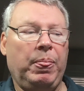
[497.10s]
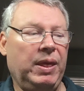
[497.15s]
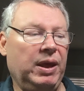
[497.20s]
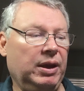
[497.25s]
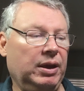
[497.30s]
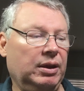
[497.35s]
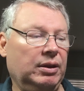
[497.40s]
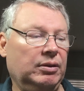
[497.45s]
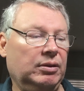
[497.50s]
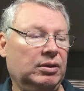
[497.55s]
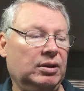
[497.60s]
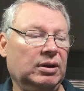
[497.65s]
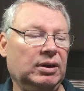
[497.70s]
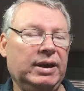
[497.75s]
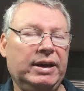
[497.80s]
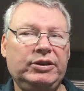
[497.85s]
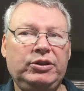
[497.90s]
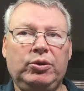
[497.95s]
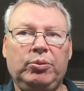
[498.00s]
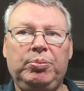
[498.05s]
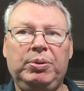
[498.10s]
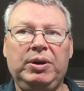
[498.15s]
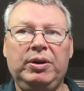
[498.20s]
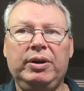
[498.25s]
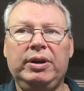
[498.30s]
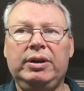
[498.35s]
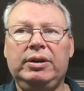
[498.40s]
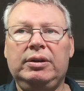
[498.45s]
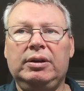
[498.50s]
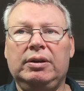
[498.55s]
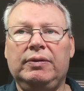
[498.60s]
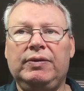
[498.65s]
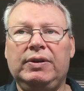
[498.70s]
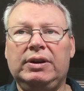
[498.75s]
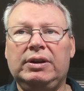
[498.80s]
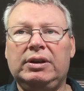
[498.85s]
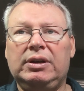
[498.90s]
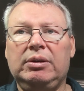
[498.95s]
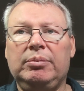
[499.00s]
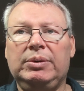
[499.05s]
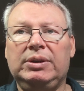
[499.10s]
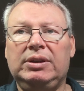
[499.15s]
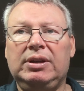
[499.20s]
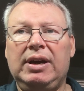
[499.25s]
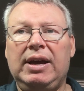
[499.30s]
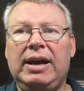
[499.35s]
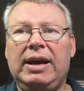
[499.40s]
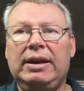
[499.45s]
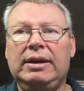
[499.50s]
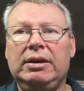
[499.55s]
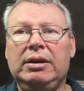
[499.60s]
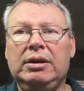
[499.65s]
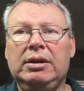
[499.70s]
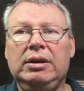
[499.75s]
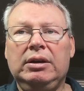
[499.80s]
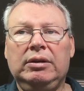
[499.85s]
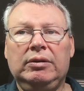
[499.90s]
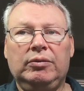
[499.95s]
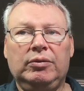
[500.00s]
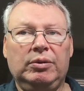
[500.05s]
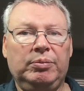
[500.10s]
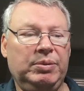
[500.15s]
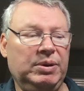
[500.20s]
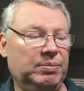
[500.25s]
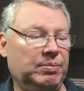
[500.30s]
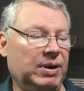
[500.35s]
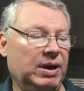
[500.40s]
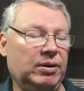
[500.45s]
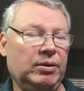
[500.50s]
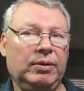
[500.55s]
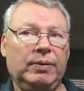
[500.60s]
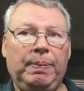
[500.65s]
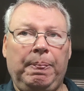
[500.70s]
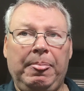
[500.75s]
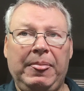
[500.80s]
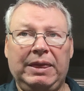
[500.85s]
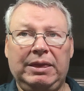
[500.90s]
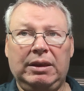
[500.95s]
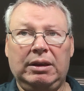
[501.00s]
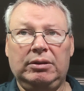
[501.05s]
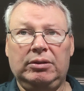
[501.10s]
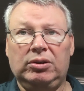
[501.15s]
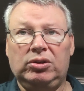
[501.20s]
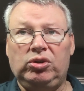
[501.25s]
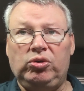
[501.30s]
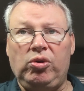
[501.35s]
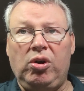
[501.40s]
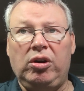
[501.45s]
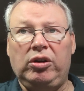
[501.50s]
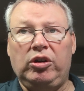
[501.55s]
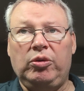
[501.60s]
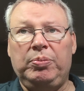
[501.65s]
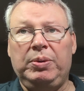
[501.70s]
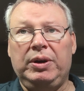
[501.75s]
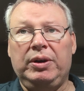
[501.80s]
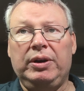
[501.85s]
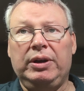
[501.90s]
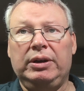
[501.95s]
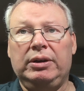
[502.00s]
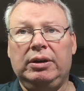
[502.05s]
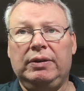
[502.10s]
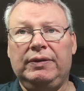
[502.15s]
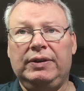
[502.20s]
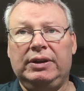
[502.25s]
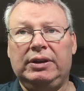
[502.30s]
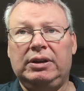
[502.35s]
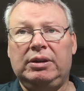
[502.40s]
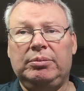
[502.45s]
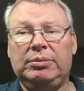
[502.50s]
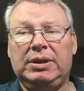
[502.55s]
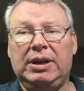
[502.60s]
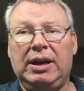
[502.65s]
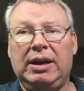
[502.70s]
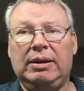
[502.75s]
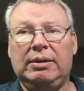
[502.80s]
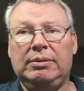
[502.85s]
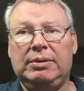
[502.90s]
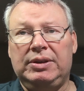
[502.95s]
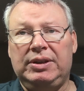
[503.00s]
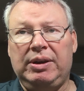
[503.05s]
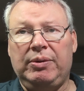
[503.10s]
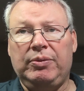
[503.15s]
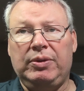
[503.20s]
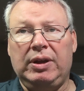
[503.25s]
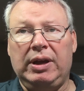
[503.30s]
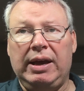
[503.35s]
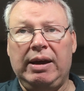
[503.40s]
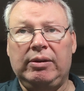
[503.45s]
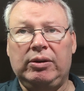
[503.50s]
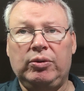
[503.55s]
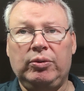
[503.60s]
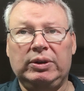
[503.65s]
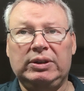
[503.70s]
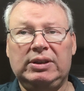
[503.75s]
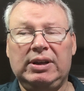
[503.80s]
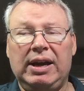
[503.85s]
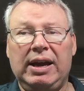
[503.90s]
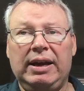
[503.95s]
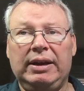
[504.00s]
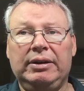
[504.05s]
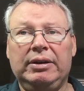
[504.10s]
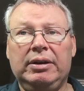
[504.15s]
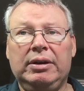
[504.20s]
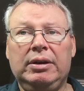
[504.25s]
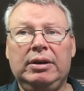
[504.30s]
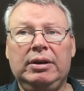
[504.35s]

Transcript: And the lesser period of the incoming tide would be better than the stronger period of an incoming tide. Same with the outgoing tide.